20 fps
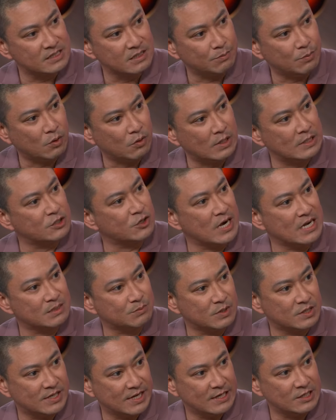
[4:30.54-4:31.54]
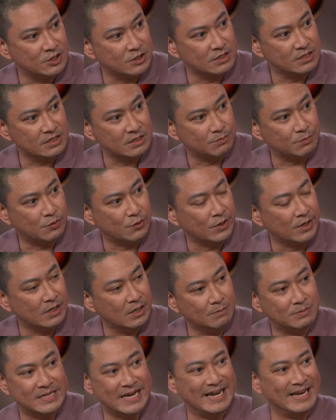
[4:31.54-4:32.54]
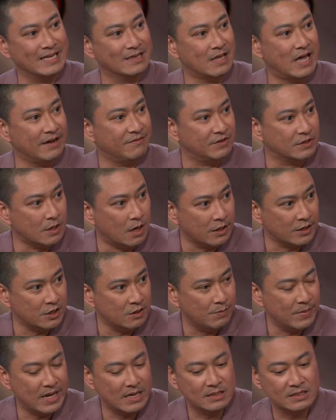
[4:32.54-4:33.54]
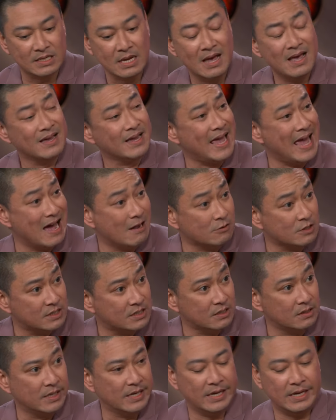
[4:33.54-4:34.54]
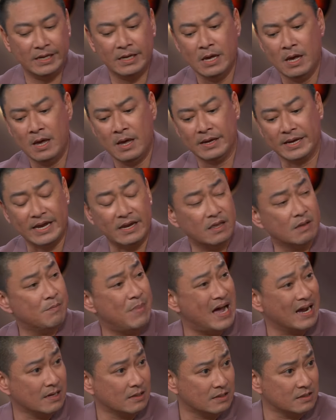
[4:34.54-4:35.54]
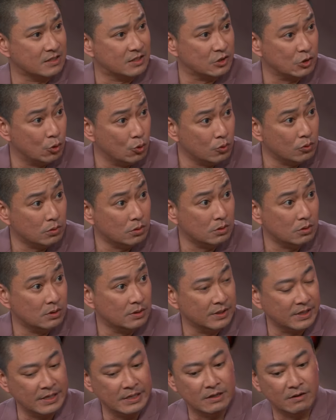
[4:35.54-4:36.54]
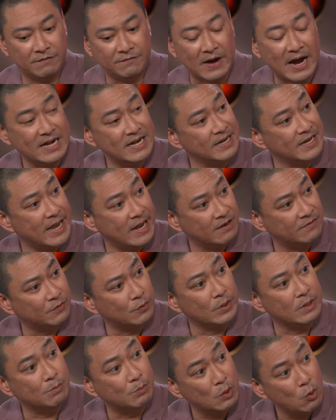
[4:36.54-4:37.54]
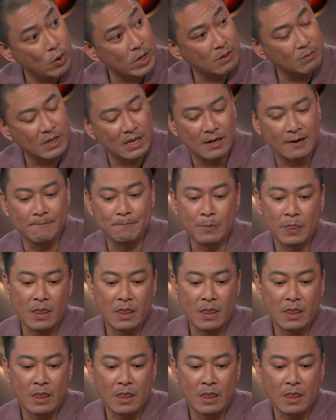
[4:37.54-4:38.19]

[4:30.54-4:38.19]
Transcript: support, transportation support, obtaining life documents, counseling, getting them back into school, you know, finding gainful employment.